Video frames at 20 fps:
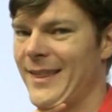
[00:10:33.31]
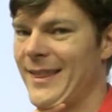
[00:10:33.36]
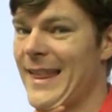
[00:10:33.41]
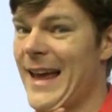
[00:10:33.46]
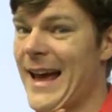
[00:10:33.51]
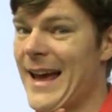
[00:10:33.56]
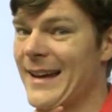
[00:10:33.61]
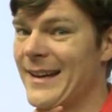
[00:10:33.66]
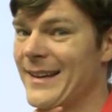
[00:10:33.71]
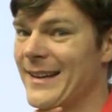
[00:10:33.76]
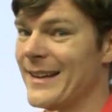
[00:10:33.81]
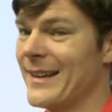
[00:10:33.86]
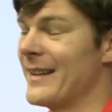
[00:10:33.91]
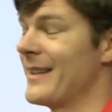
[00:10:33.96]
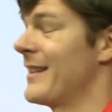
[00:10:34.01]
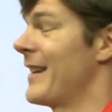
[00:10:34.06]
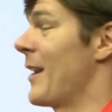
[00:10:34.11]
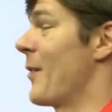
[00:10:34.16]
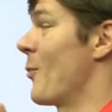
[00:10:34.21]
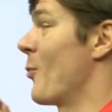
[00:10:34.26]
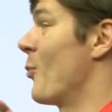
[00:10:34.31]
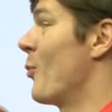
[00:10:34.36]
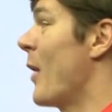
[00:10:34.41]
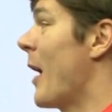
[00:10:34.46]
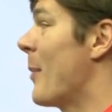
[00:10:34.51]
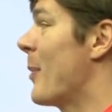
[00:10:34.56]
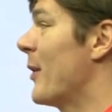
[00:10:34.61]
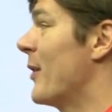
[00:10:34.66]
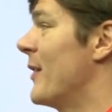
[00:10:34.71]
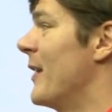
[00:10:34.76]
That is a
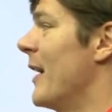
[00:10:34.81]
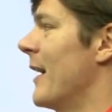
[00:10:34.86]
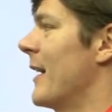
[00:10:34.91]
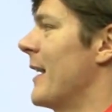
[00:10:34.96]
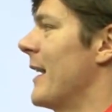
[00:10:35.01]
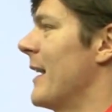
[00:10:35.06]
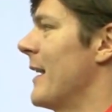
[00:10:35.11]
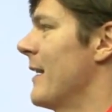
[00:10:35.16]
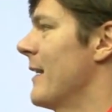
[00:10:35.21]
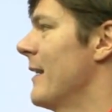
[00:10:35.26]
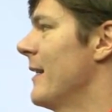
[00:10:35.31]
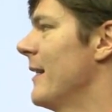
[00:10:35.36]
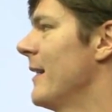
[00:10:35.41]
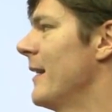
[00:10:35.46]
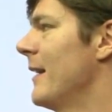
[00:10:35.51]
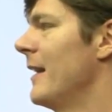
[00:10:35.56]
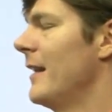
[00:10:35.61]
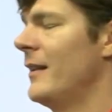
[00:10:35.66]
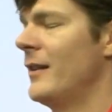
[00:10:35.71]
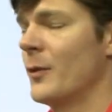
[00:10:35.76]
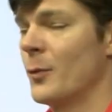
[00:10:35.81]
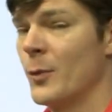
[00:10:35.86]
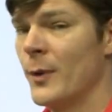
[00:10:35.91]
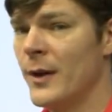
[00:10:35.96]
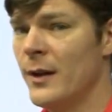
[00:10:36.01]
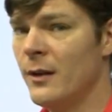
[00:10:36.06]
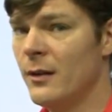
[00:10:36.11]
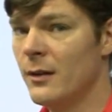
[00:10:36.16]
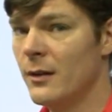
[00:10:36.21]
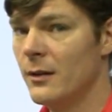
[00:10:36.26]
rubber ducky. Is it
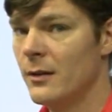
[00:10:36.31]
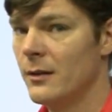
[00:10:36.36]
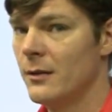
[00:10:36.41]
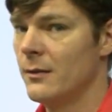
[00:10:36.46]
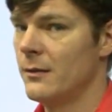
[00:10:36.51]
real?